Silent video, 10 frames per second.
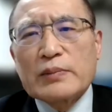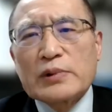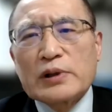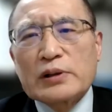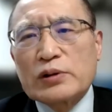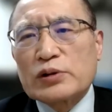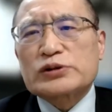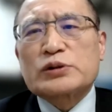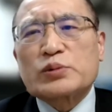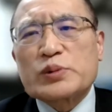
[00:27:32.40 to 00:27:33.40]
North
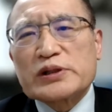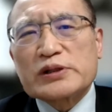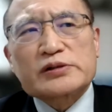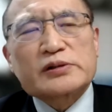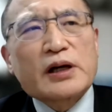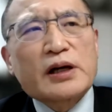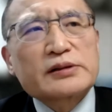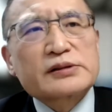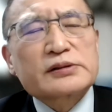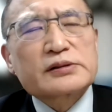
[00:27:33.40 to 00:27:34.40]
Korea
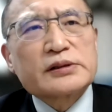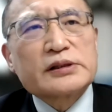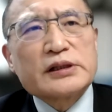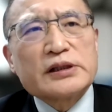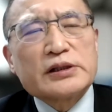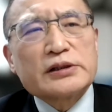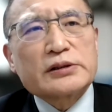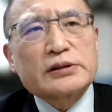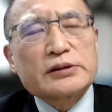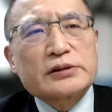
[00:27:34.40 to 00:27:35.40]
starts the
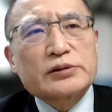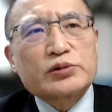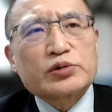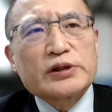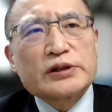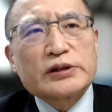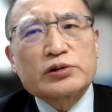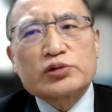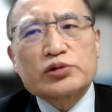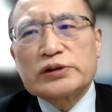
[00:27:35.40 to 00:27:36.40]
year uh,
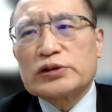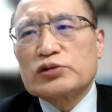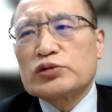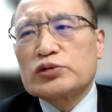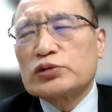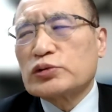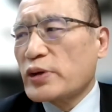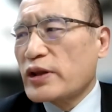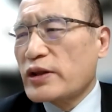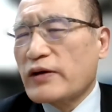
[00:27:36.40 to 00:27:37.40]
2022
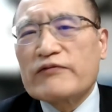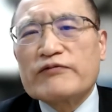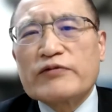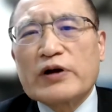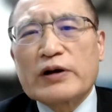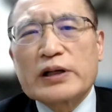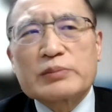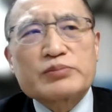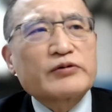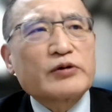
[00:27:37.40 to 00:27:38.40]
with a very
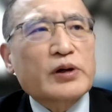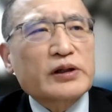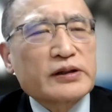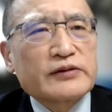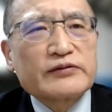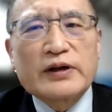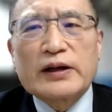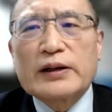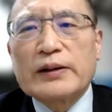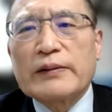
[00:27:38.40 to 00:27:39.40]
provocative
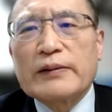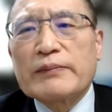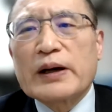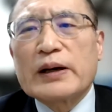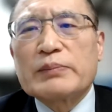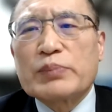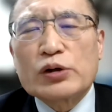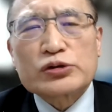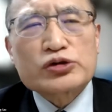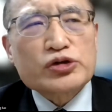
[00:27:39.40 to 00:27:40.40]
uh, uh
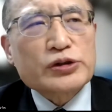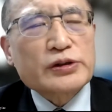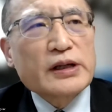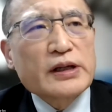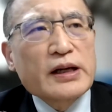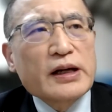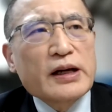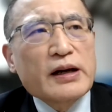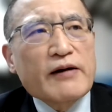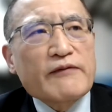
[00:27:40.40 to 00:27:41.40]
posture,
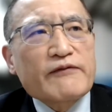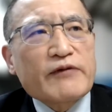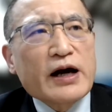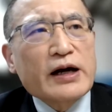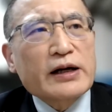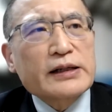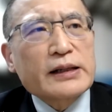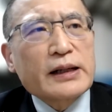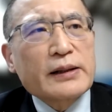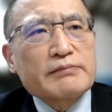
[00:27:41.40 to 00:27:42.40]
uh,
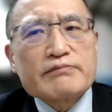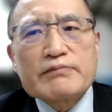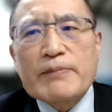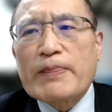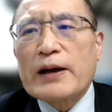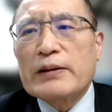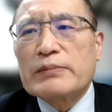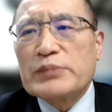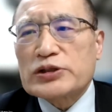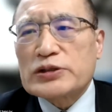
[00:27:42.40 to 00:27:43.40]
firing um,
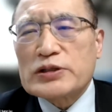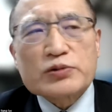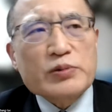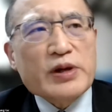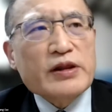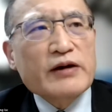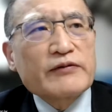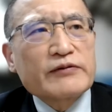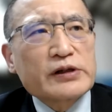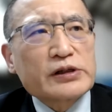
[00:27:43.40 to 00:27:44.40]
missiles with
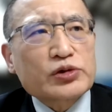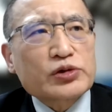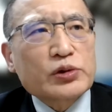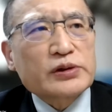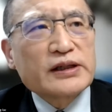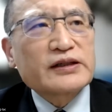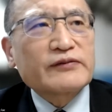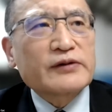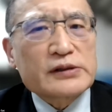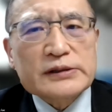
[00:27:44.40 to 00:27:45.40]
very short
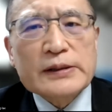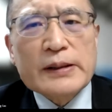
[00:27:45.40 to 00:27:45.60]
intervals.